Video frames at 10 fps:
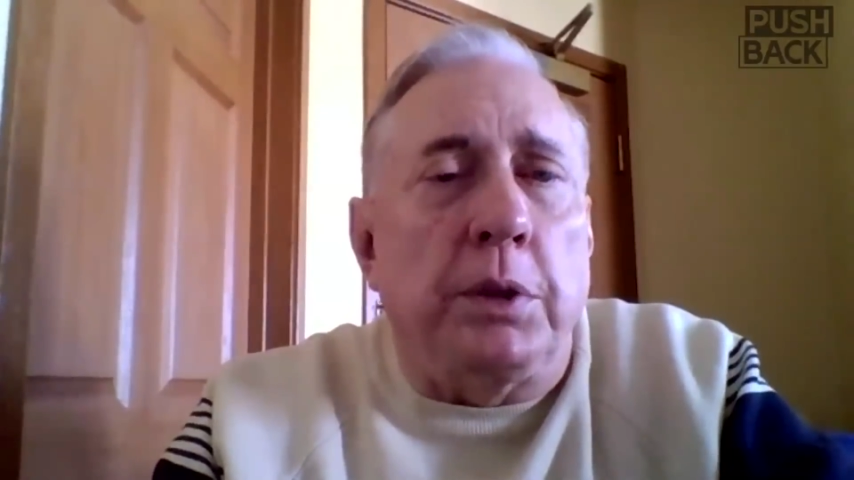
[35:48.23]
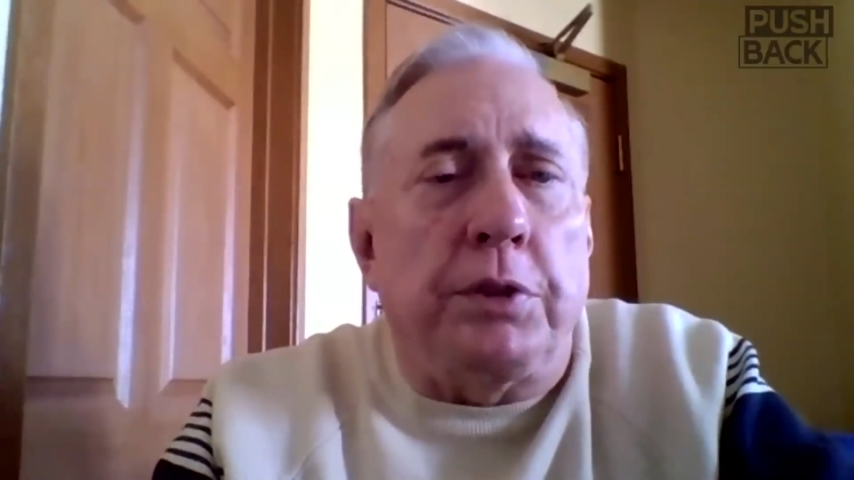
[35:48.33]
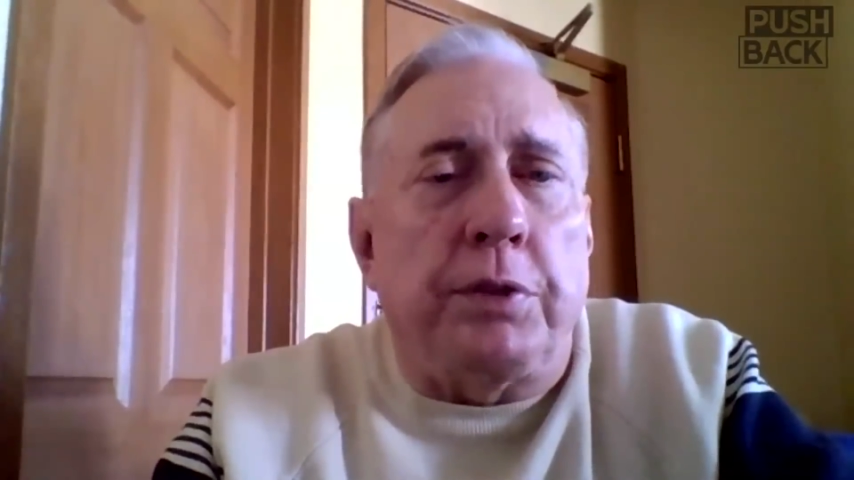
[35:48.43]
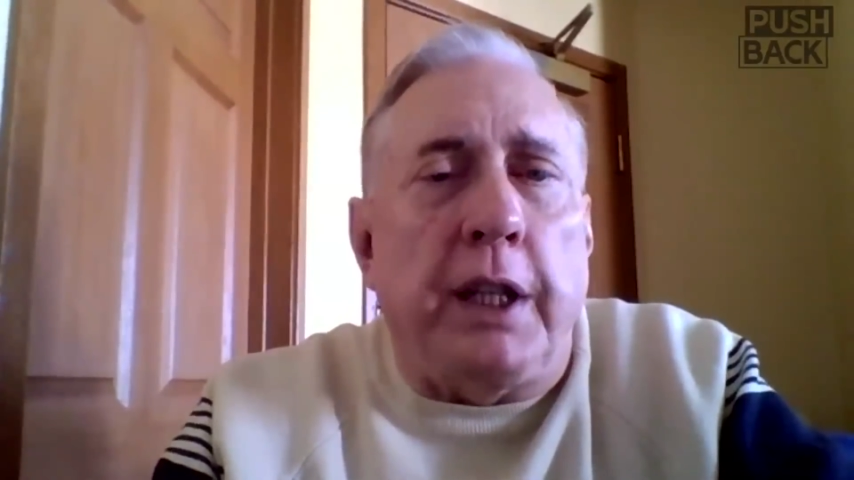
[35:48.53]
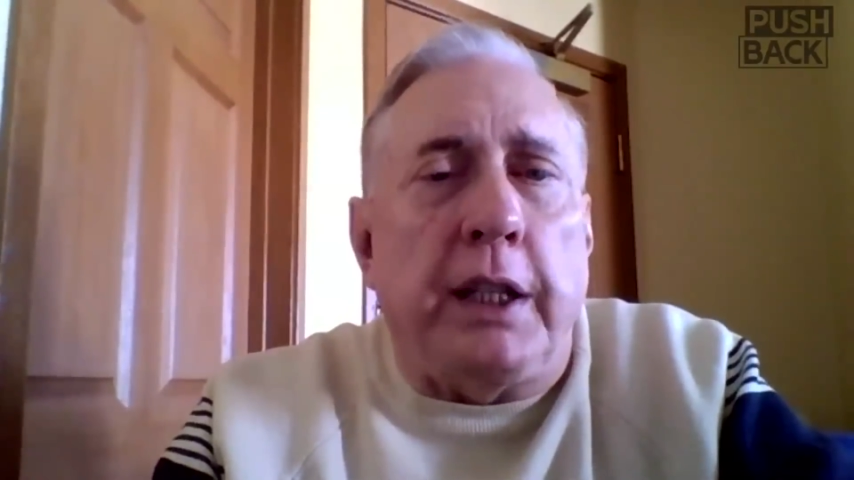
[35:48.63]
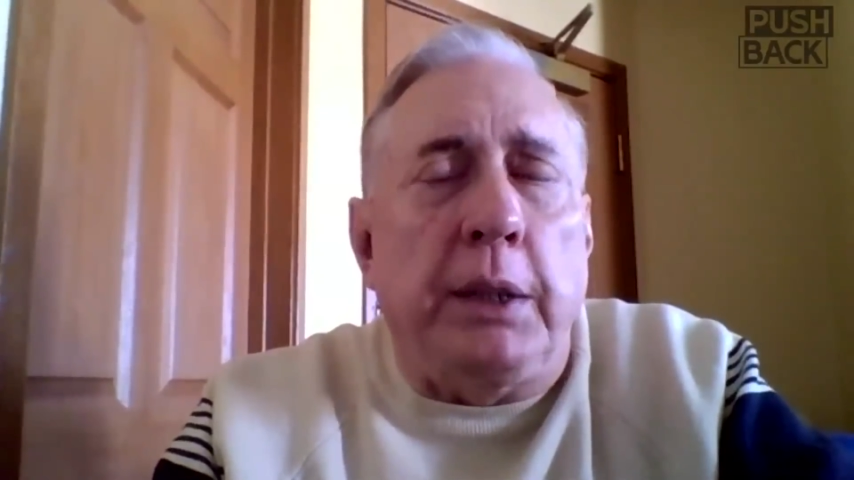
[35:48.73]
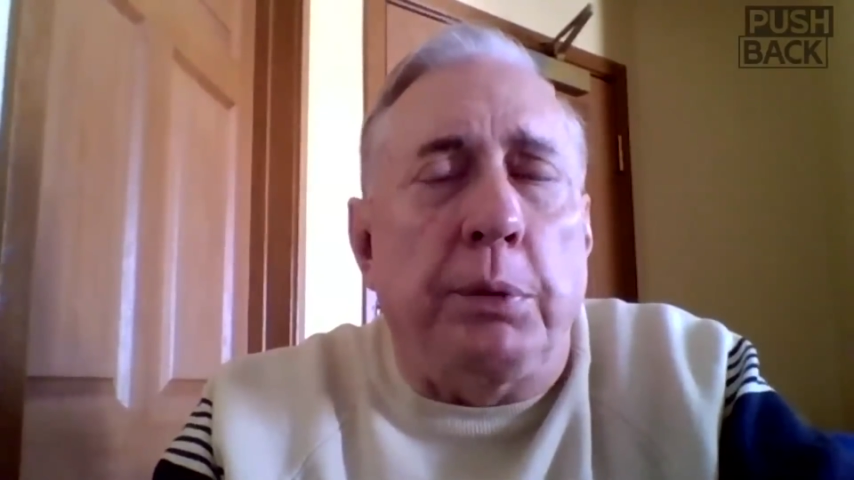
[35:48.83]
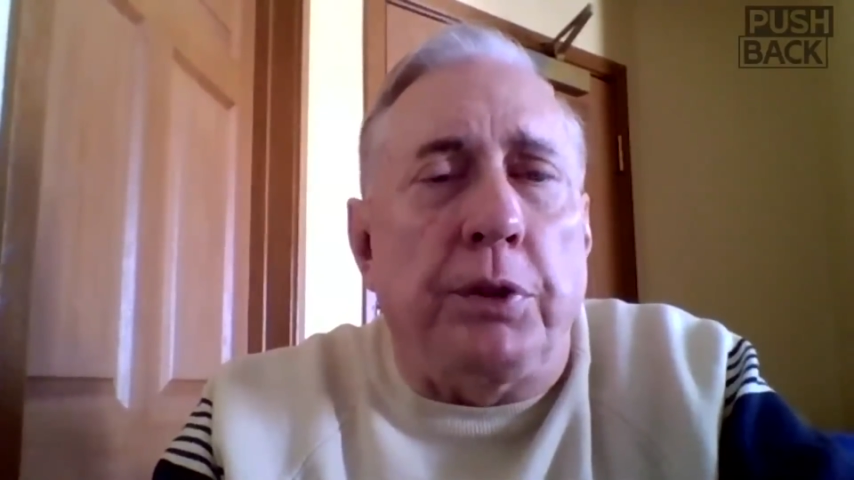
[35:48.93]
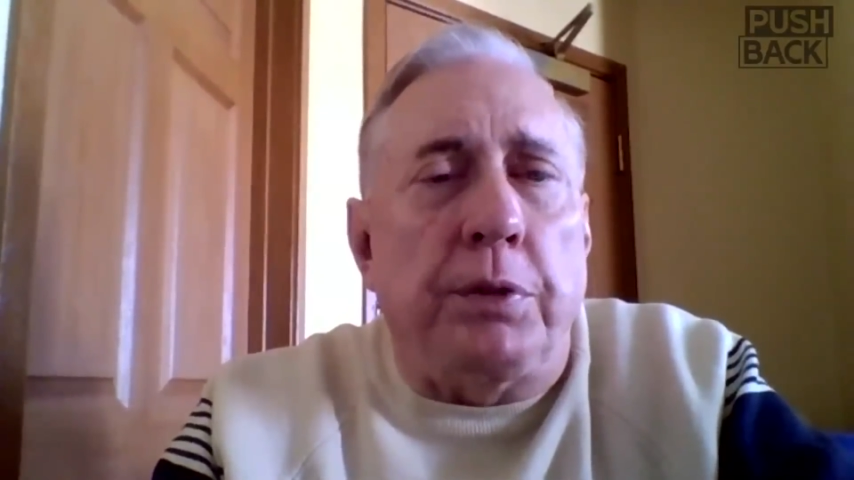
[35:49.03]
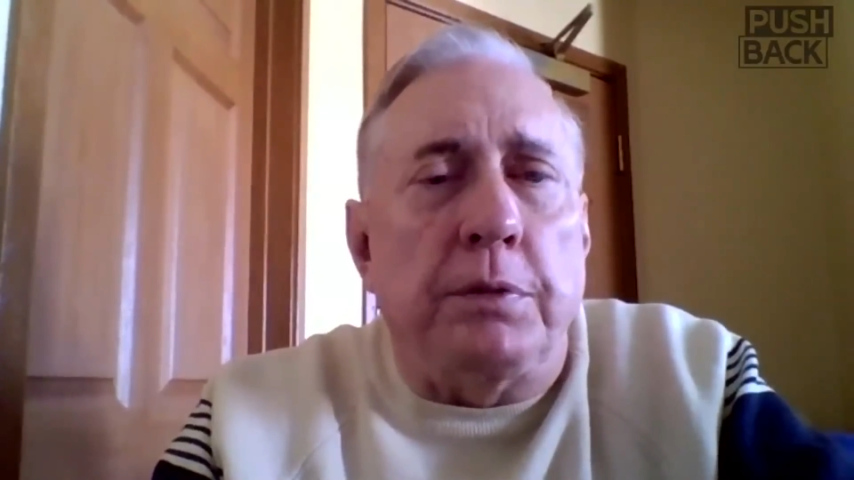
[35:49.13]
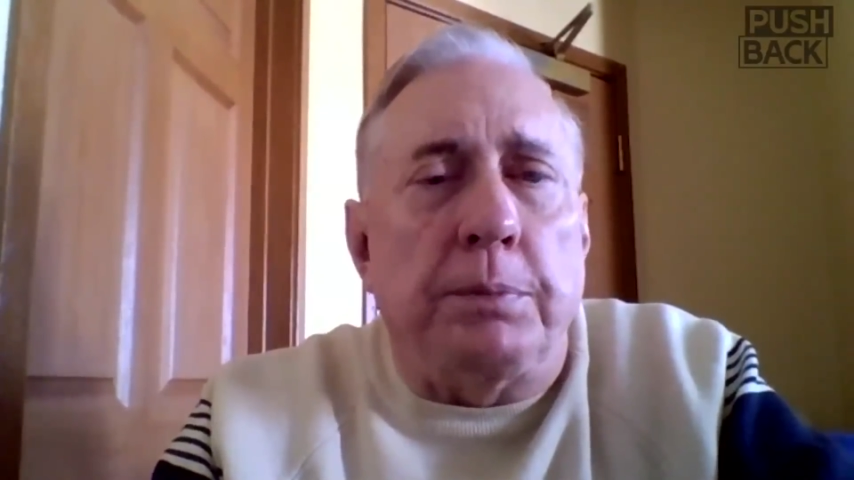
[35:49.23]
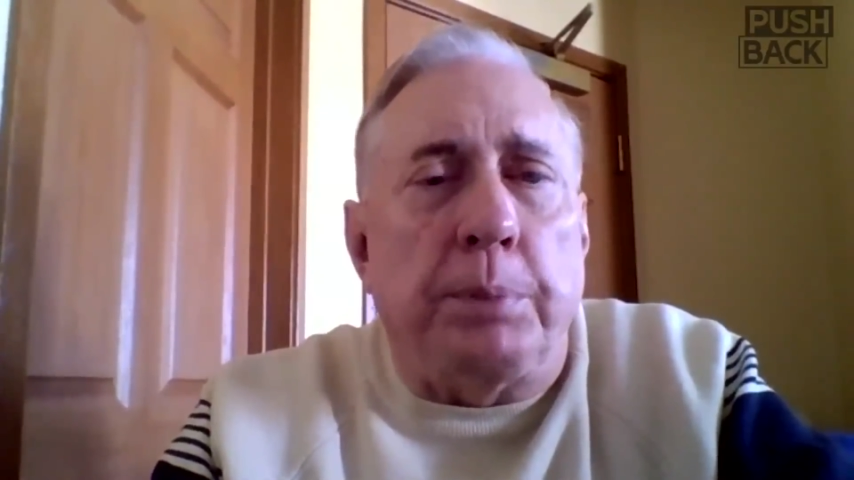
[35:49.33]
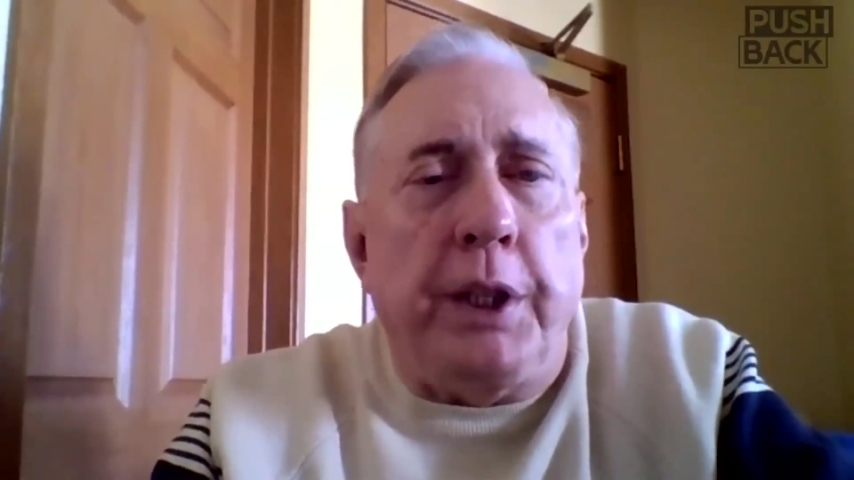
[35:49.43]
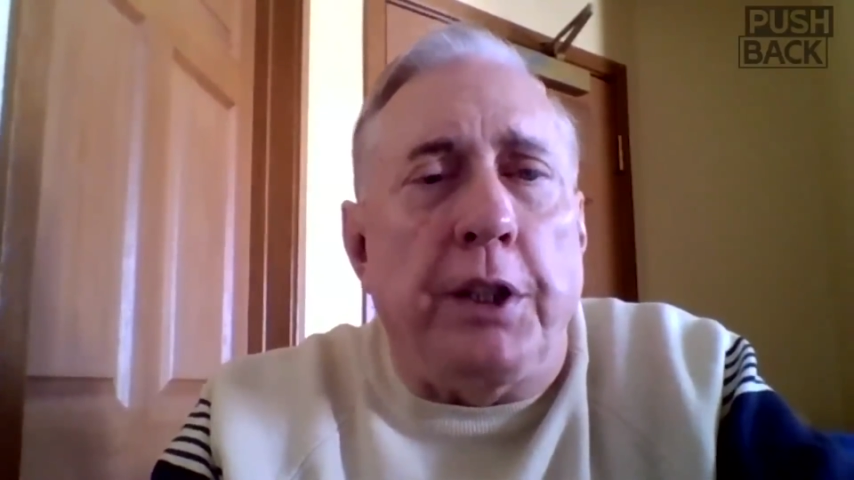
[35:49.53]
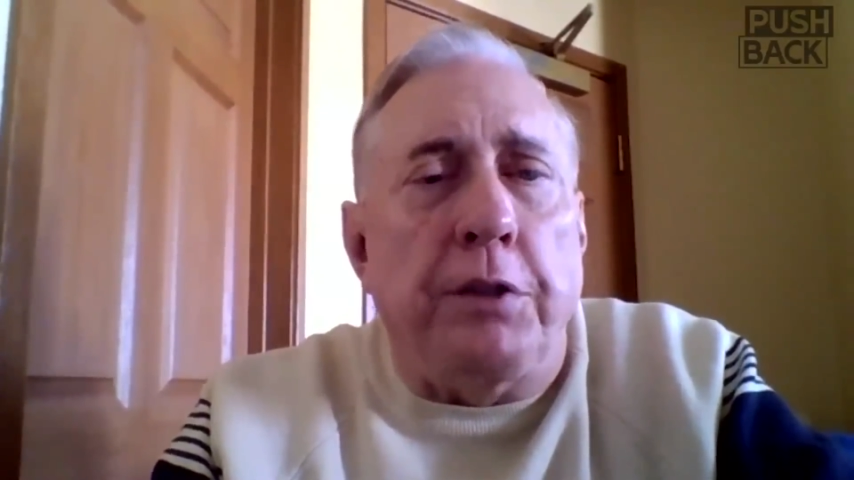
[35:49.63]
which frankly was
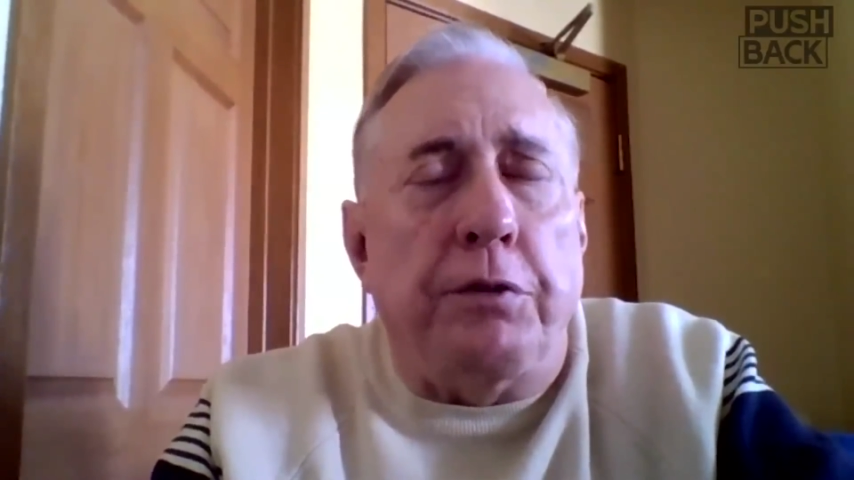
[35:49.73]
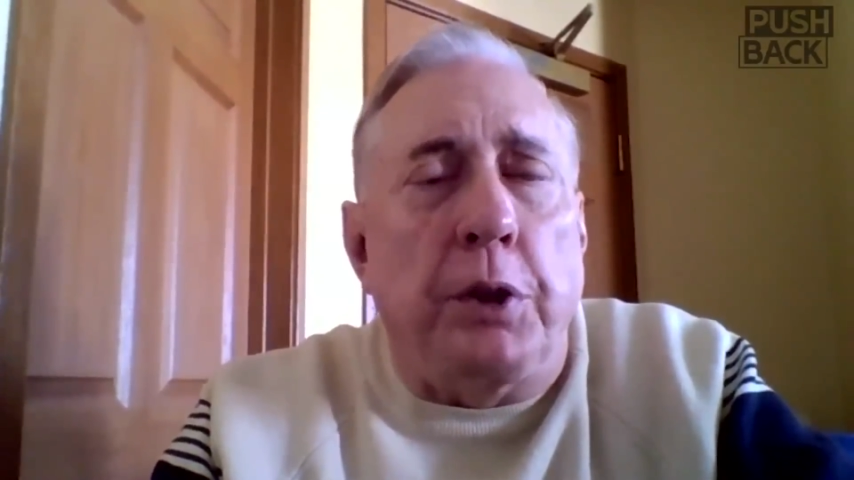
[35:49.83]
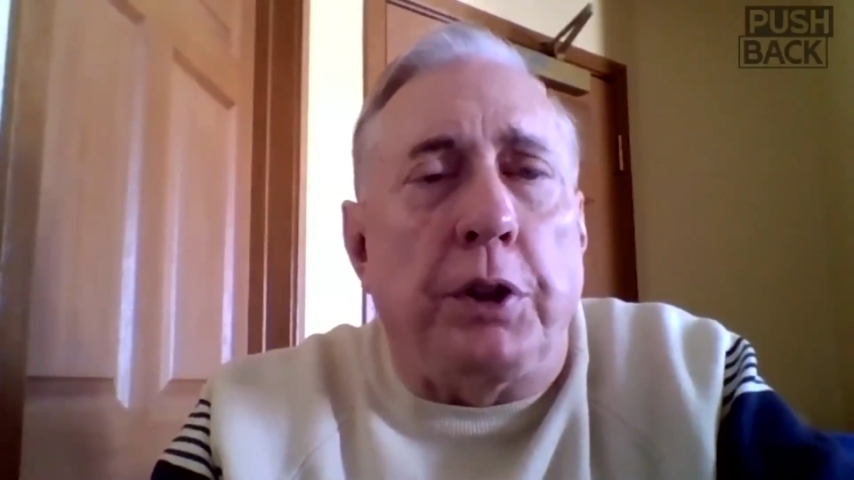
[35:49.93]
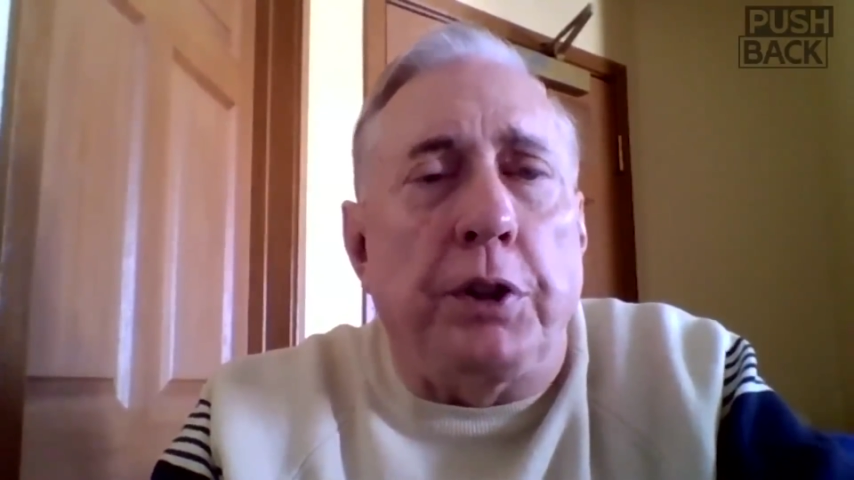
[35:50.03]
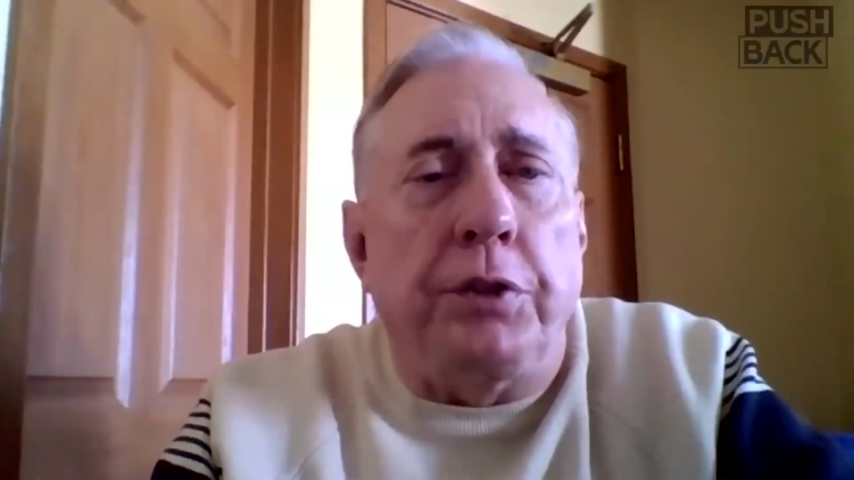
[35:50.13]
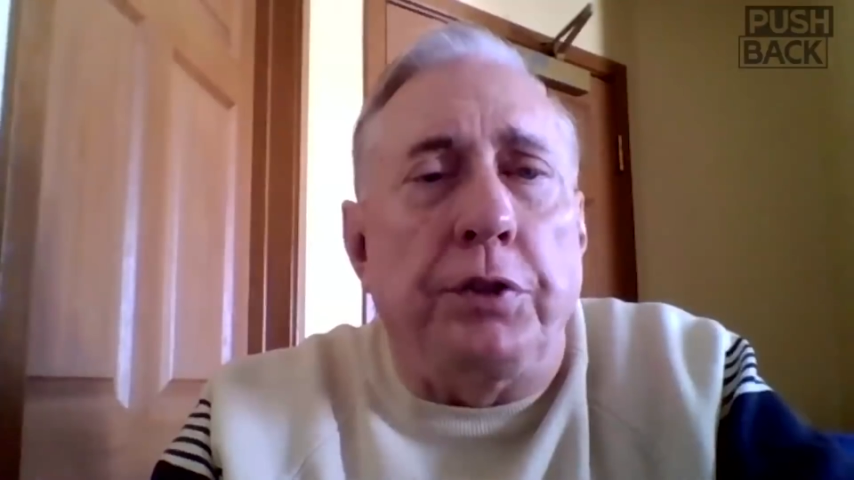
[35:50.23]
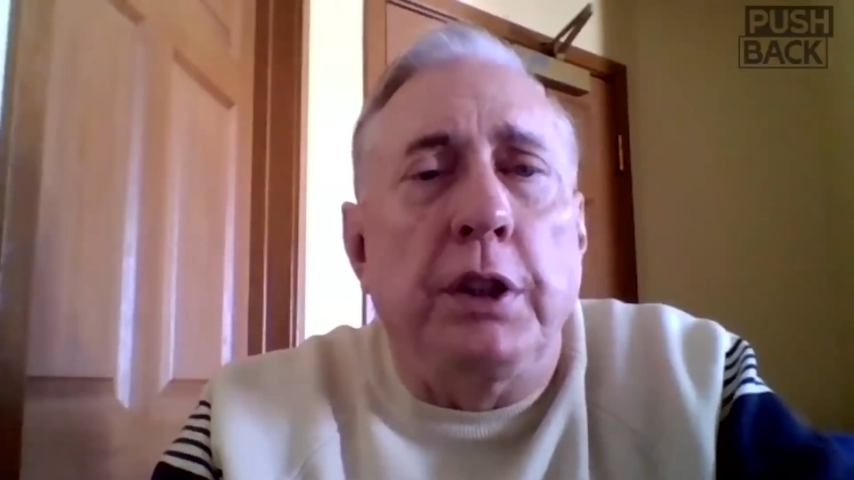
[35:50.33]
pretty unfocused